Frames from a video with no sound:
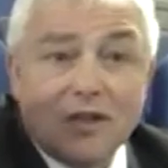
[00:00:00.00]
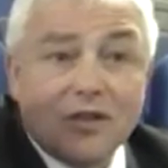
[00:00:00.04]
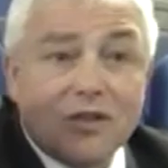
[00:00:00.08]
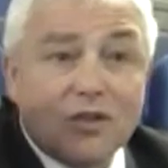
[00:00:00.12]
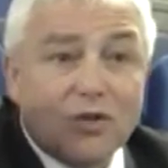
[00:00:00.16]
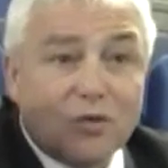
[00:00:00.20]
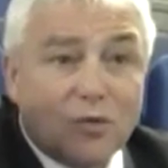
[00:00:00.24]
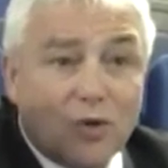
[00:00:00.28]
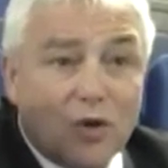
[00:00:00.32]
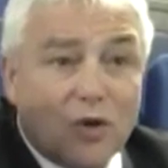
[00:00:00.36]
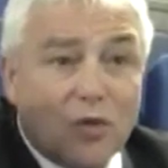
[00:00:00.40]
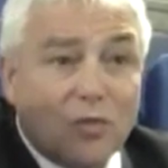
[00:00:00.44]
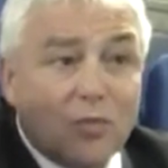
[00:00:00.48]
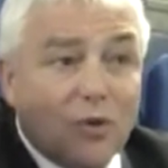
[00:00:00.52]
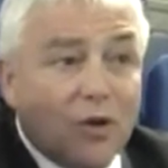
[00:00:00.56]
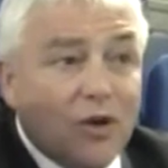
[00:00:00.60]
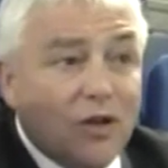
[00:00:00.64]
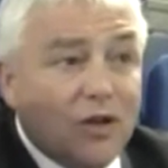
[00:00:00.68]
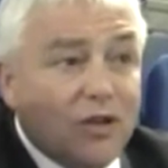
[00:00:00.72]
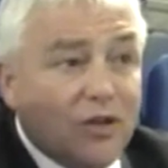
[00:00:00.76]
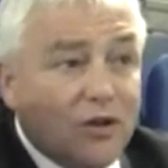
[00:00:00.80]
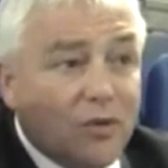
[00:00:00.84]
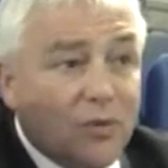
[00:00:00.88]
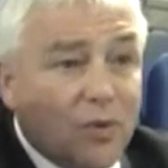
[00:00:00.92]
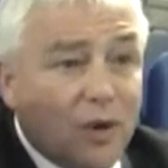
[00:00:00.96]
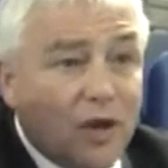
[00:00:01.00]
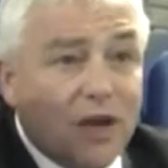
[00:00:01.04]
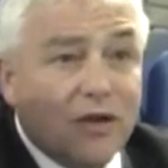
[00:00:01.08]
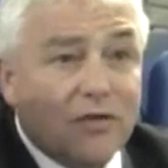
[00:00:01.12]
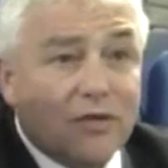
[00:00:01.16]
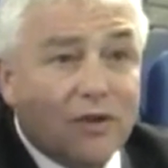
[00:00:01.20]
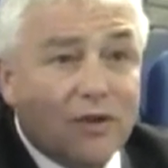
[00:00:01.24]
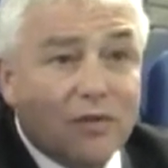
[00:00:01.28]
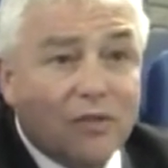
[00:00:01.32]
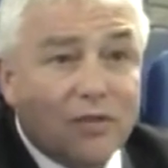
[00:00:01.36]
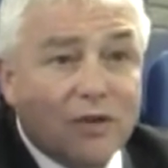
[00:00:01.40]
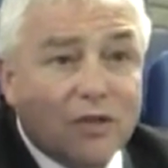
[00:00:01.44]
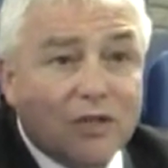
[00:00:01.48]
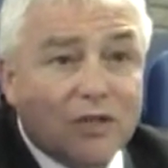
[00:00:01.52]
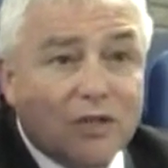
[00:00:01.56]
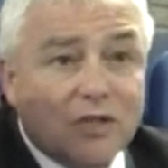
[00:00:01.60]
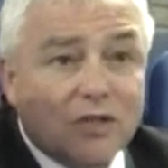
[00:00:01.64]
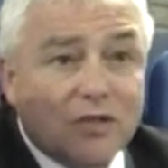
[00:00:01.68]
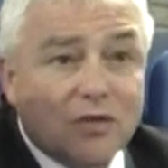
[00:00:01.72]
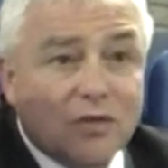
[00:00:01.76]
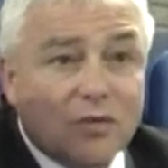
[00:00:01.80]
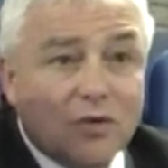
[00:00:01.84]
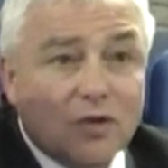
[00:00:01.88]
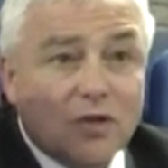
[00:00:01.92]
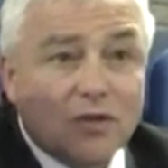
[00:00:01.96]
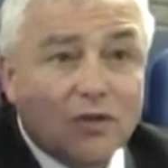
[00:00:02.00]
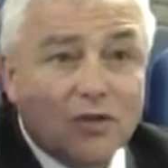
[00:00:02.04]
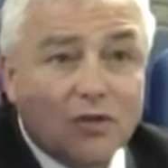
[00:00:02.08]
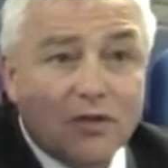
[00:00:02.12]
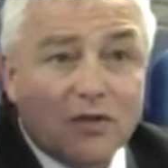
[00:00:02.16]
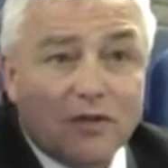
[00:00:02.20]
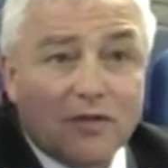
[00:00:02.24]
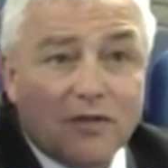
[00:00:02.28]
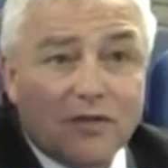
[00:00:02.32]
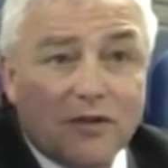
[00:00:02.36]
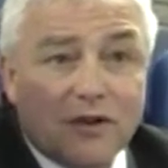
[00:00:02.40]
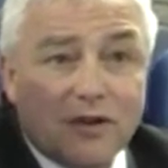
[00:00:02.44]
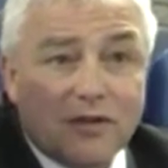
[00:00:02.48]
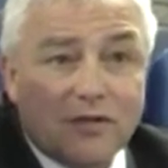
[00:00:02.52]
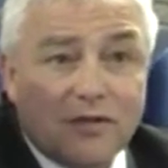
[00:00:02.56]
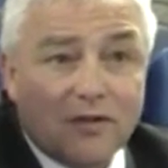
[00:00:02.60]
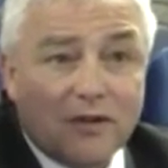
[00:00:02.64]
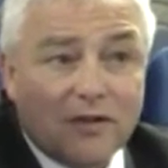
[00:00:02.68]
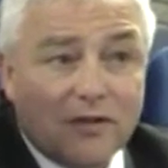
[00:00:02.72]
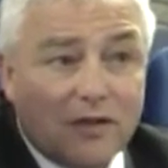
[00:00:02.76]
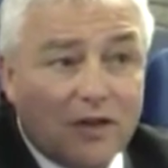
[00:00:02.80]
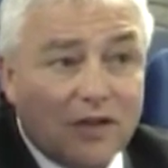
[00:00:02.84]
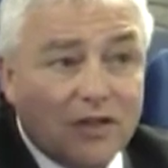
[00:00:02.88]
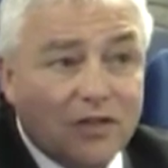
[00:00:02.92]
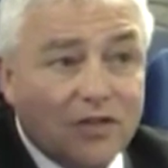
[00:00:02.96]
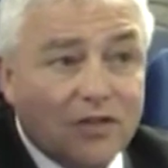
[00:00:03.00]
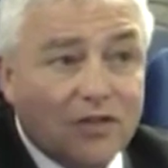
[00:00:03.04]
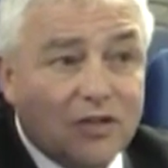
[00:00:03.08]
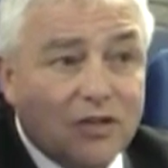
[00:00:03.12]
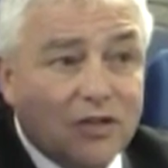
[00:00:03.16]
The world body that we're in, which is the World Junior Karate Federation,